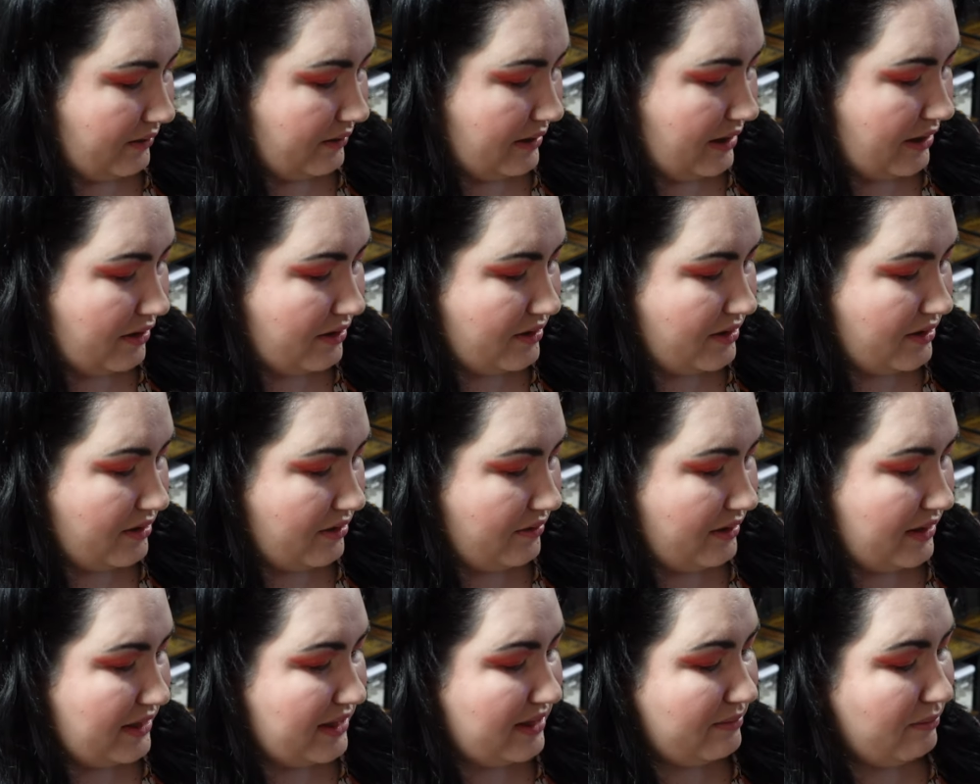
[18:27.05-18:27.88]
And also
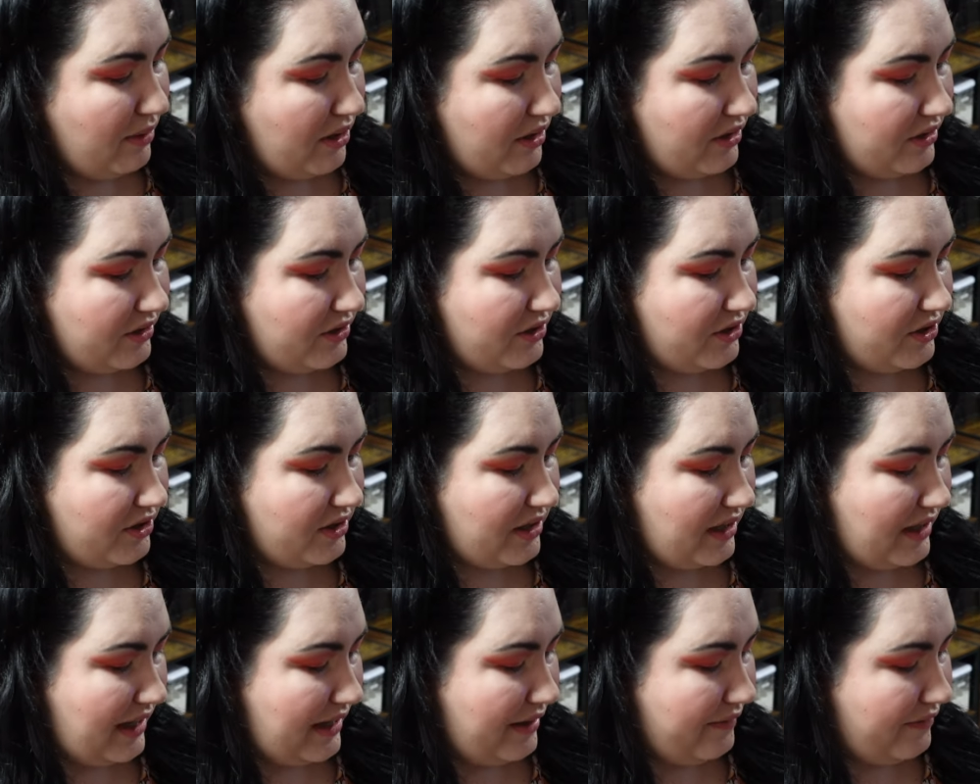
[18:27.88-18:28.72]
it's March
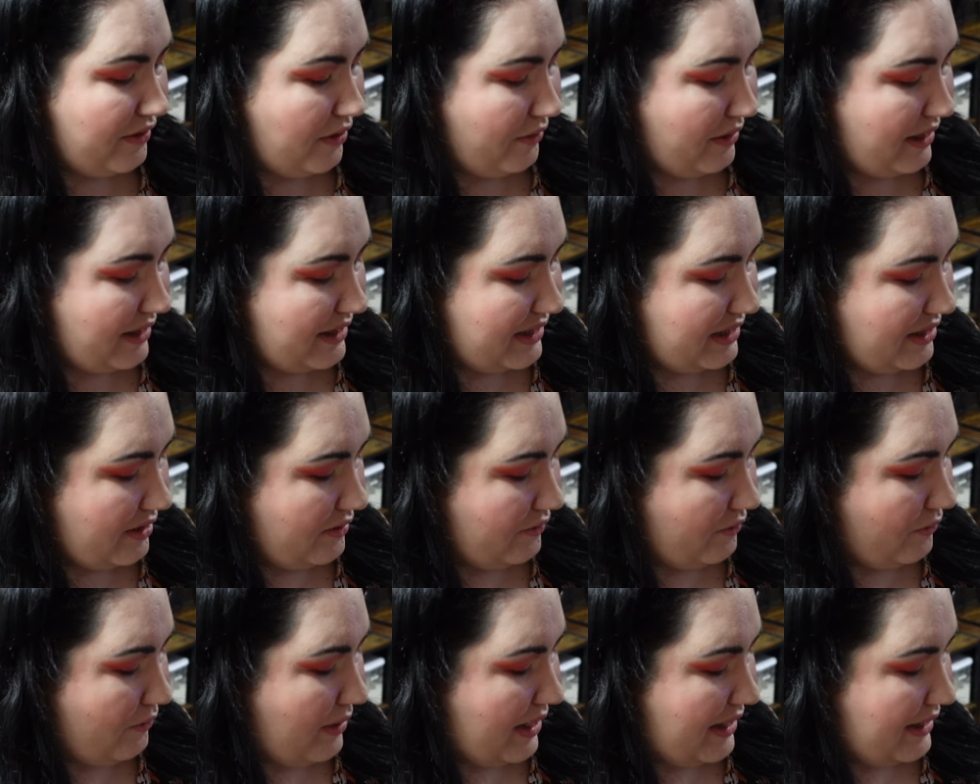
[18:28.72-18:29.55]
and I have no idea
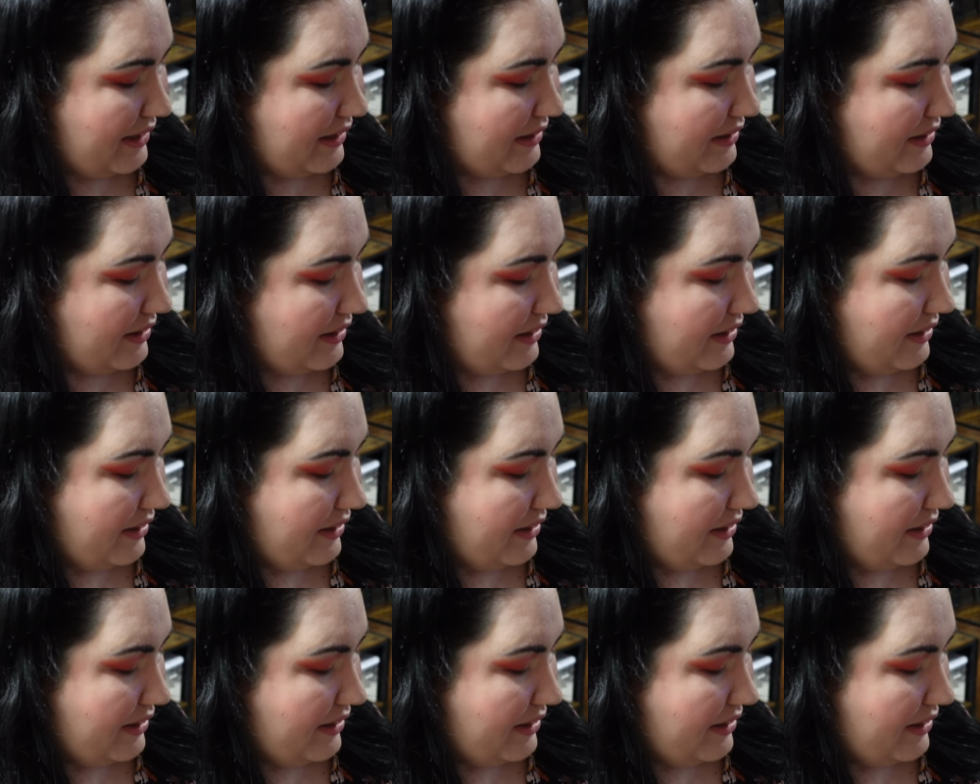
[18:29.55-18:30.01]
when...